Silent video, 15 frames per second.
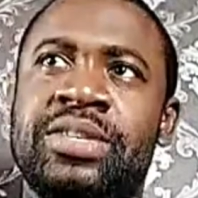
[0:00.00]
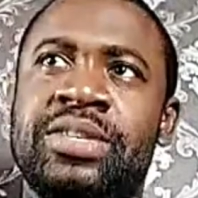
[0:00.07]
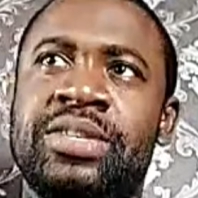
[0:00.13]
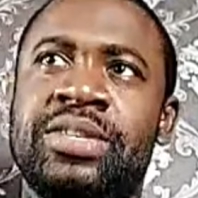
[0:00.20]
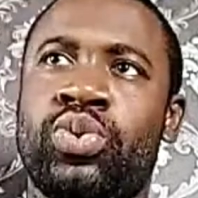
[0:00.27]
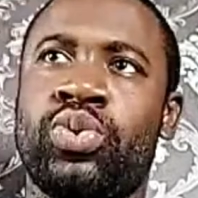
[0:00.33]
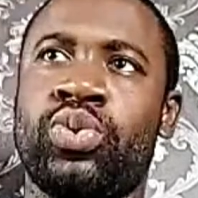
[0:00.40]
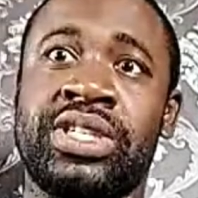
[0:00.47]

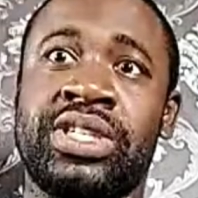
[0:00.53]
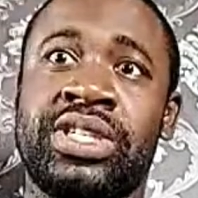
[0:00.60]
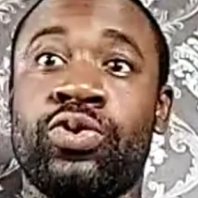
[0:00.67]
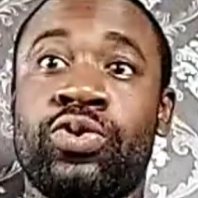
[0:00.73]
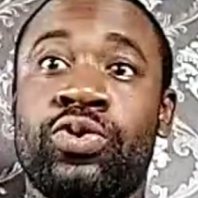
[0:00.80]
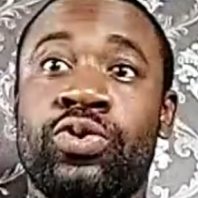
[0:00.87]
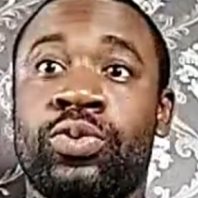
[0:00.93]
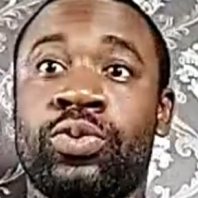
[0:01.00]
towards that
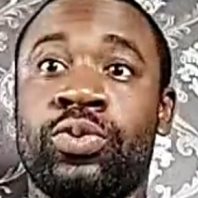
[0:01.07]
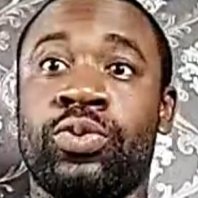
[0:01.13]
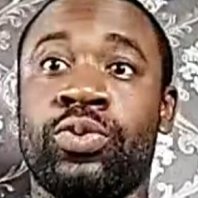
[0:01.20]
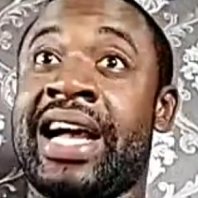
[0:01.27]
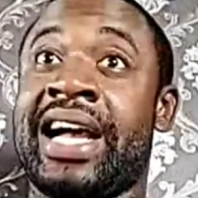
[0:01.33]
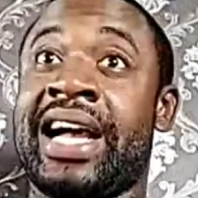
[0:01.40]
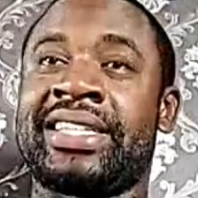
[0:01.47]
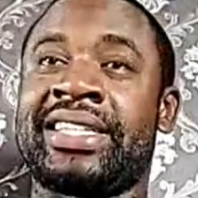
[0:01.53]
goal, which is
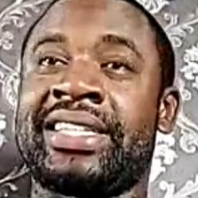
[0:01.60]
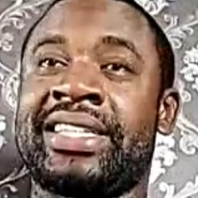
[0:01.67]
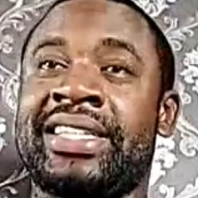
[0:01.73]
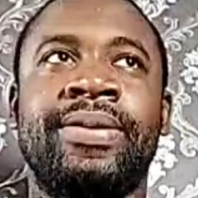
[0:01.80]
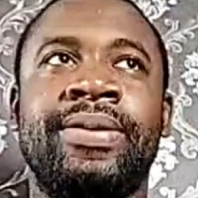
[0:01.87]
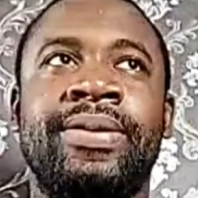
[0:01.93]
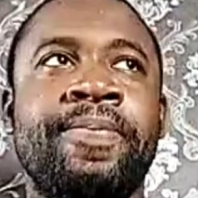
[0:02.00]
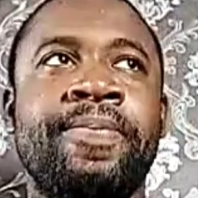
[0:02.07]

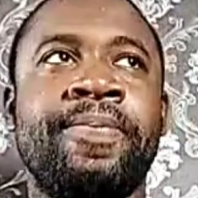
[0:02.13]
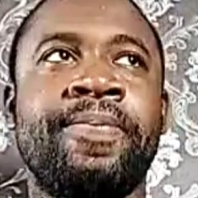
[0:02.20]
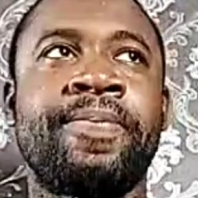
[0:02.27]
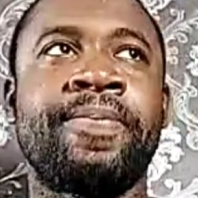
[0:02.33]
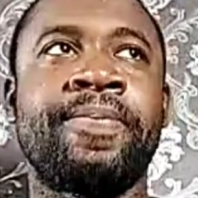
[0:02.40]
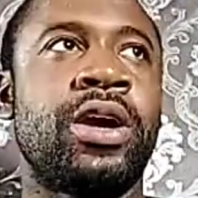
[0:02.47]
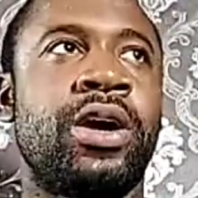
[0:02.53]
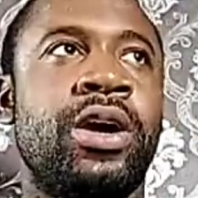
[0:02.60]
acting.
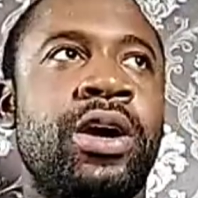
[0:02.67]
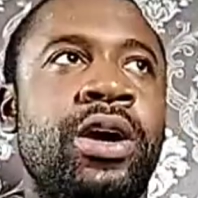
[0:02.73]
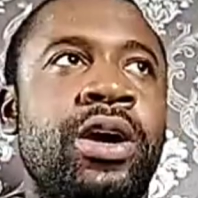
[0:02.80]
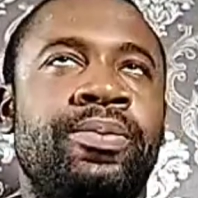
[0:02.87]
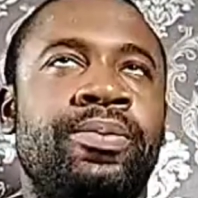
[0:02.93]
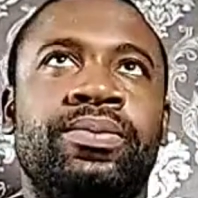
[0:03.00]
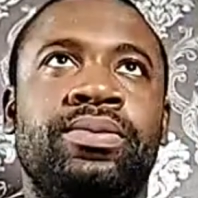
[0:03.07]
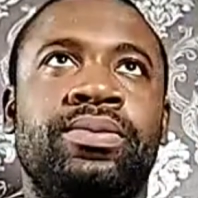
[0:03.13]

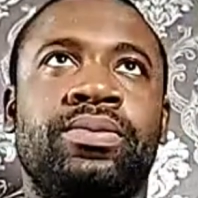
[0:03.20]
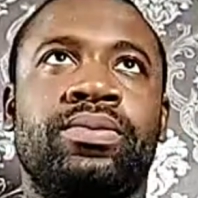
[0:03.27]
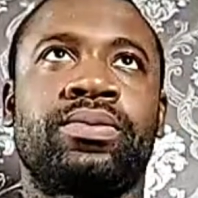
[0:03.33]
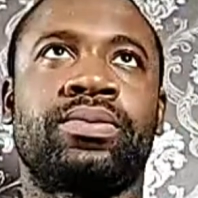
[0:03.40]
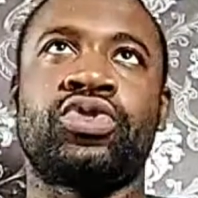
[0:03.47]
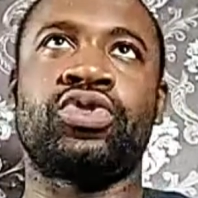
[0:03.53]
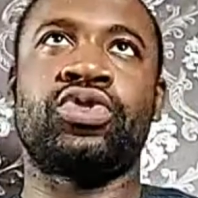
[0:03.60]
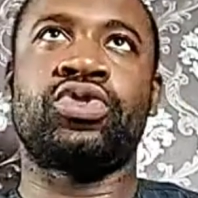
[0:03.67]

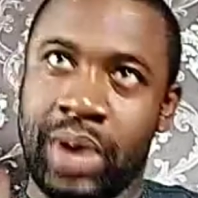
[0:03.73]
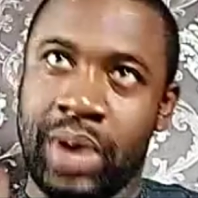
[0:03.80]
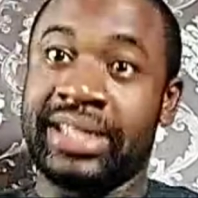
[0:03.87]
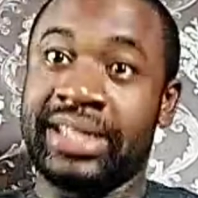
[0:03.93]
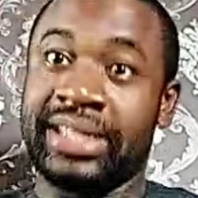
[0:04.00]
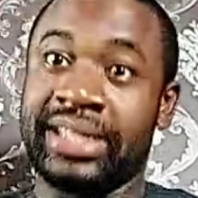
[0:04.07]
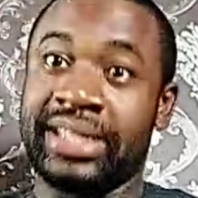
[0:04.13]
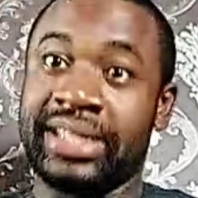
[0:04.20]
So I
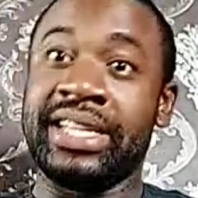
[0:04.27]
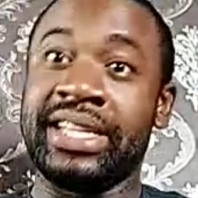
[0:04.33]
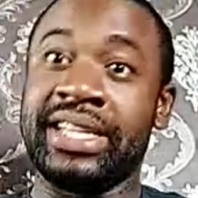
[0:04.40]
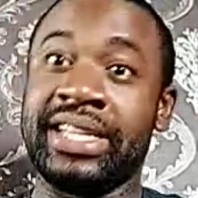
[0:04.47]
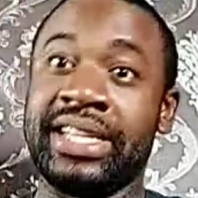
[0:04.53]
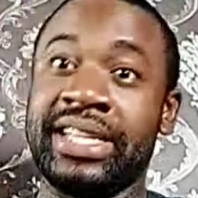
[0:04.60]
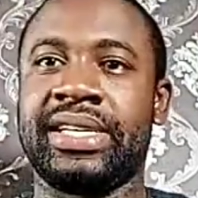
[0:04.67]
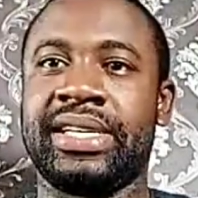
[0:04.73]
did
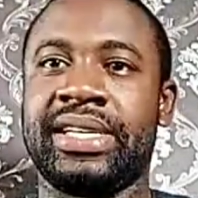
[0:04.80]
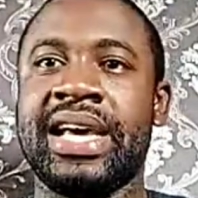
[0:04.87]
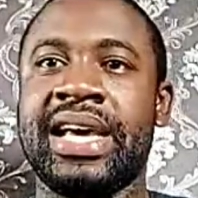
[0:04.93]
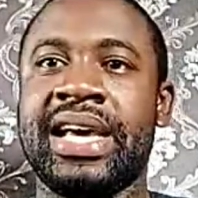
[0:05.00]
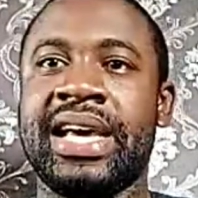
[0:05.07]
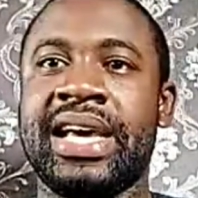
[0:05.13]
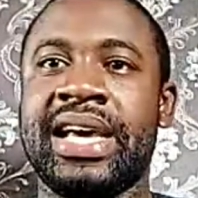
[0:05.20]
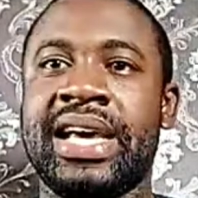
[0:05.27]
that. I
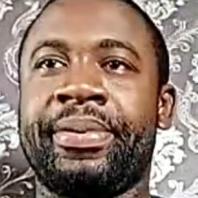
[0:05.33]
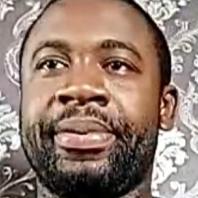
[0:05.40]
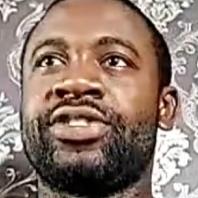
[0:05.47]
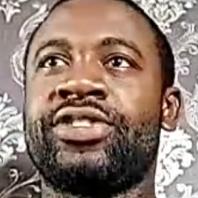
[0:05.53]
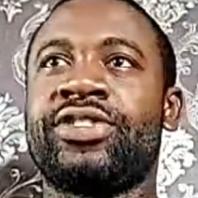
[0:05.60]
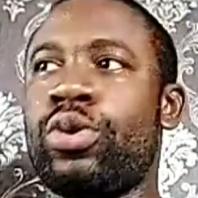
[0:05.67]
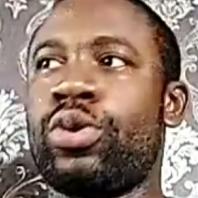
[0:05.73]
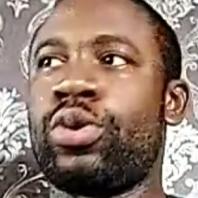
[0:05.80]
began to
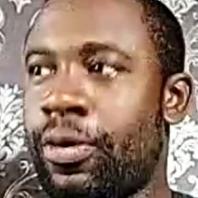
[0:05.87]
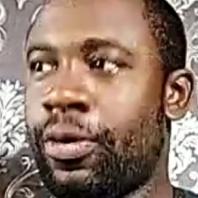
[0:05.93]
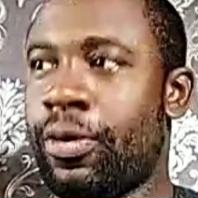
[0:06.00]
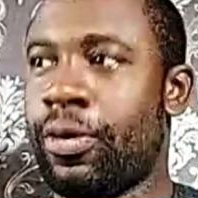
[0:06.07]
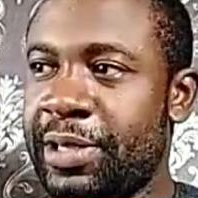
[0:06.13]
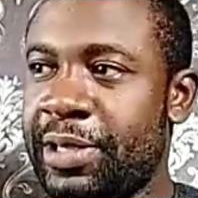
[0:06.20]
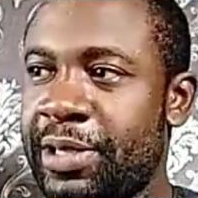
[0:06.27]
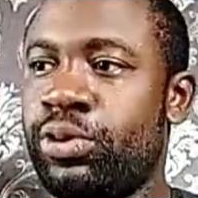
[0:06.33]
look for
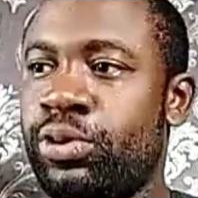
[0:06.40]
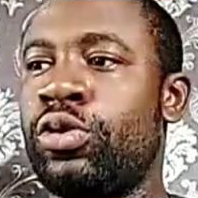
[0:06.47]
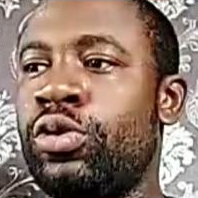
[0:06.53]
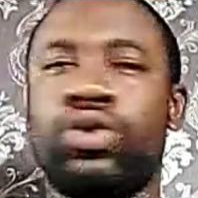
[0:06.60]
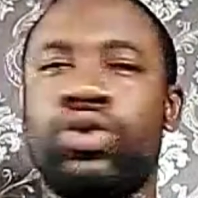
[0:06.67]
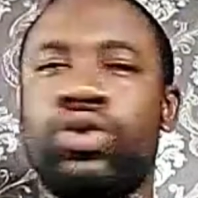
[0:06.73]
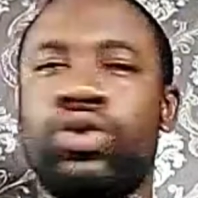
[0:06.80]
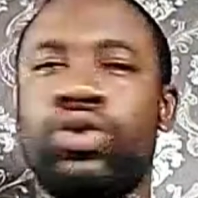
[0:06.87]
people,
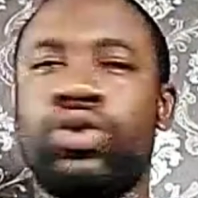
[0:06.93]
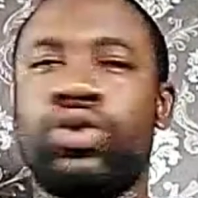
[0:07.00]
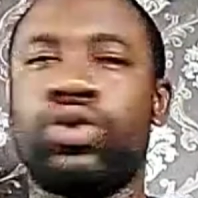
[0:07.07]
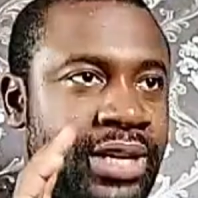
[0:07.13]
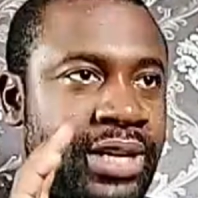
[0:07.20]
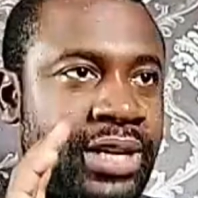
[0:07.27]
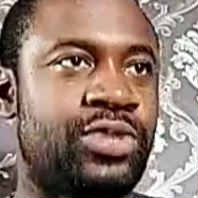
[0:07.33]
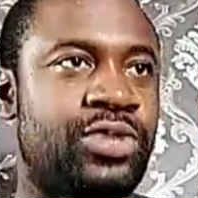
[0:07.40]
go to
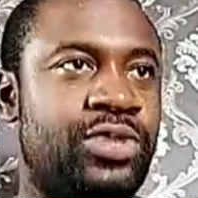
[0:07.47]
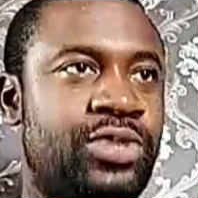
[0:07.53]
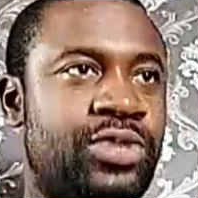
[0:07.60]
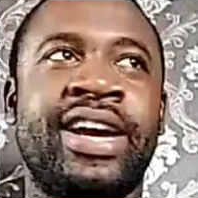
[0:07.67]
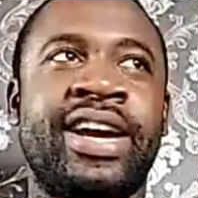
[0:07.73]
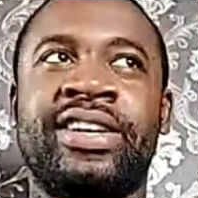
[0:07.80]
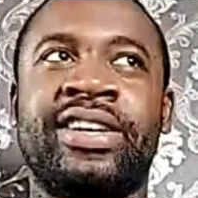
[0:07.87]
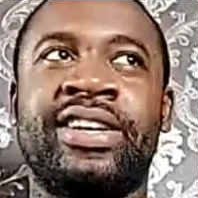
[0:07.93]
places where I
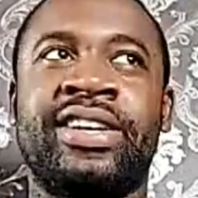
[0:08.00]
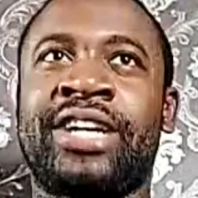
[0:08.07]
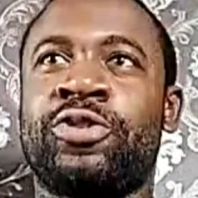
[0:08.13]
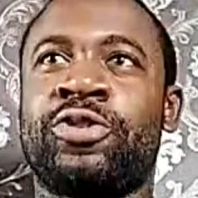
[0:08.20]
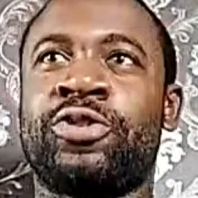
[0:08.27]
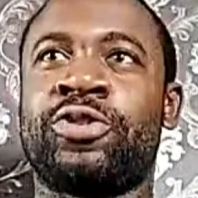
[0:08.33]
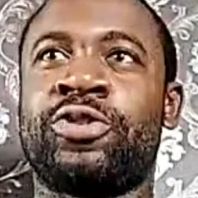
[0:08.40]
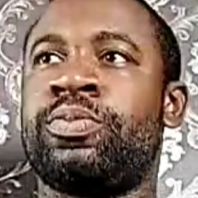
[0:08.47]
heard that
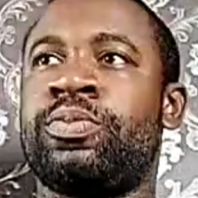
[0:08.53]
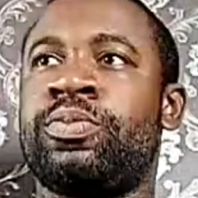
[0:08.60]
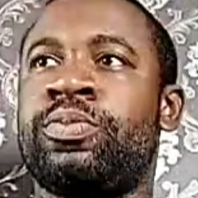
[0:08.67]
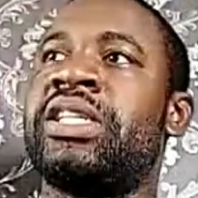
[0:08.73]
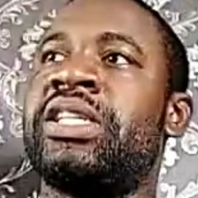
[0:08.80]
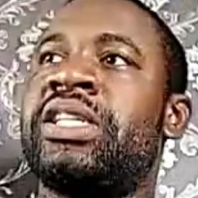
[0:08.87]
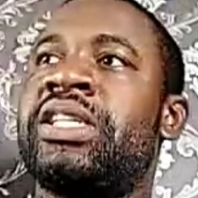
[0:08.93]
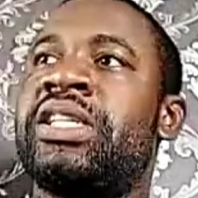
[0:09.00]
actors would
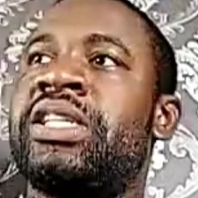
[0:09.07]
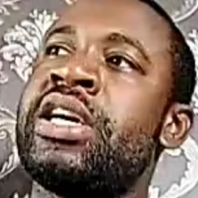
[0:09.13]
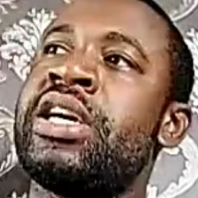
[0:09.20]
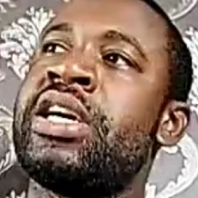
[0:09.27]
be,